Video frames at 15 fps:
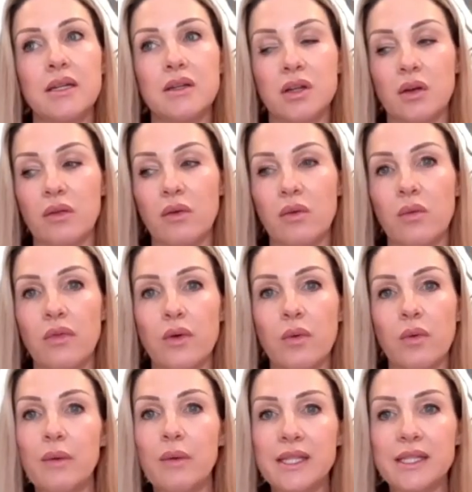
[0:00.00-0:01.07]
the
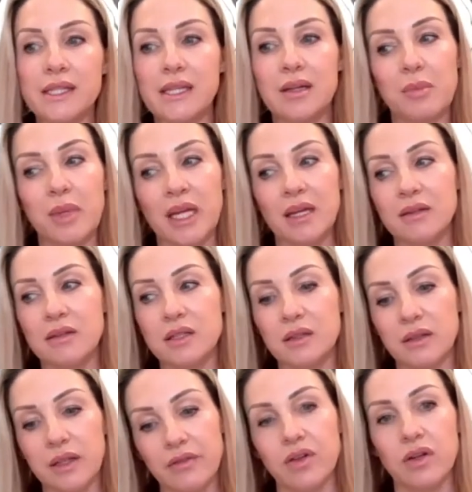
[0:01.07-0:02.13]
way we see it being
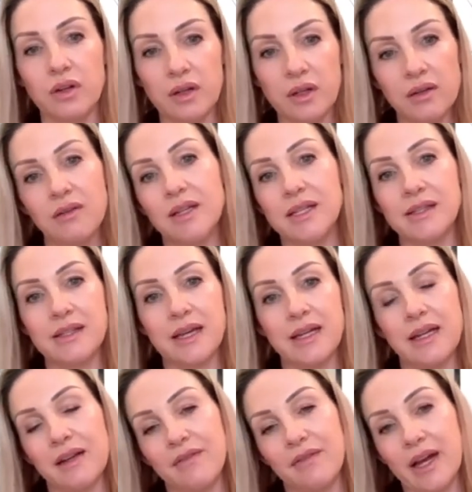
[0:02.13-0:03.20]
delivered is
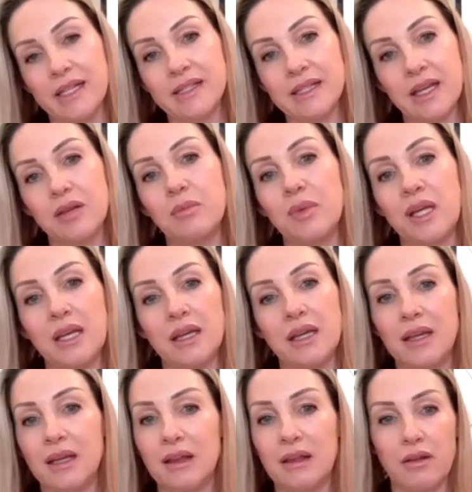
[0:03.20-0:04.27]
that advice can
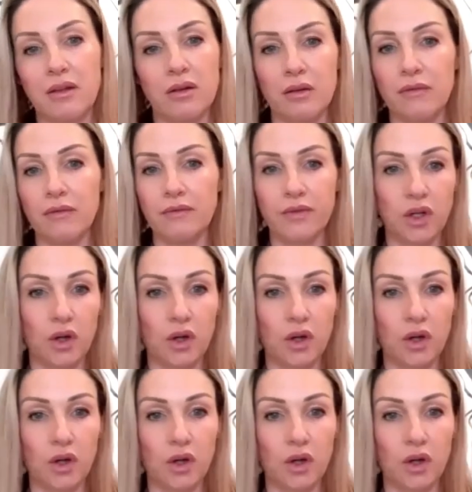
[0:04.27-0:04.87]
be either,